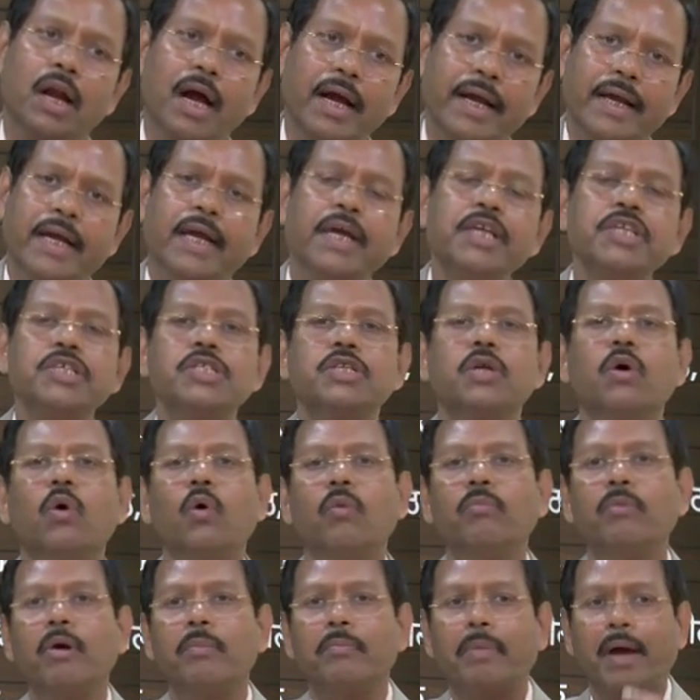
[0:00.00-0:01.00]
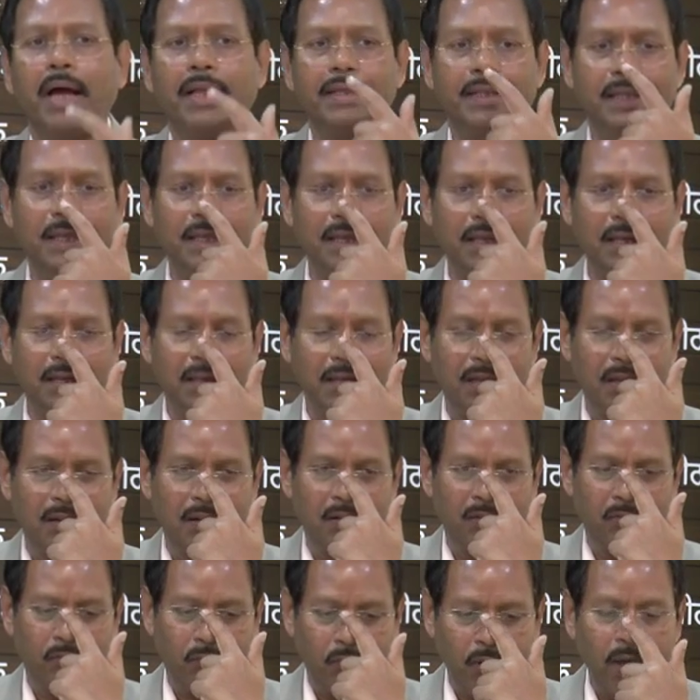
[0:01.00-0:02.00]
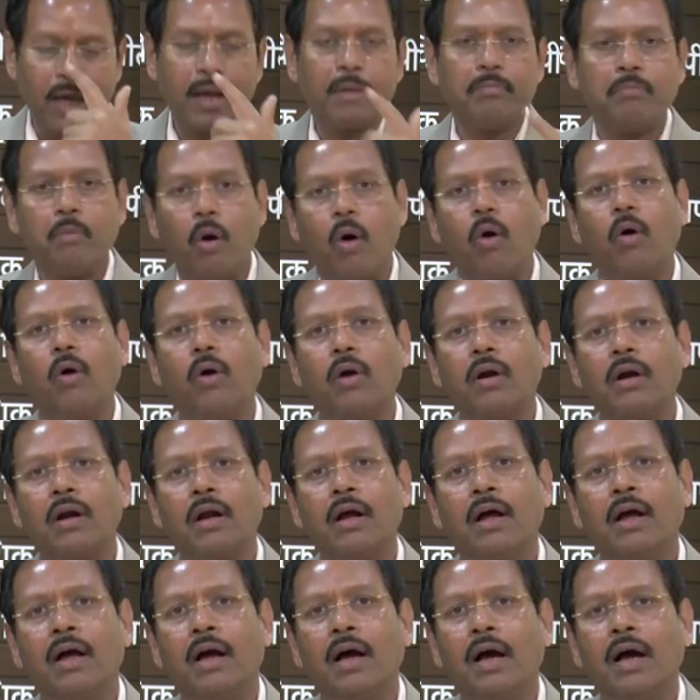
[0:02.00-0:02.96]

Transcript: against homeopathy were more,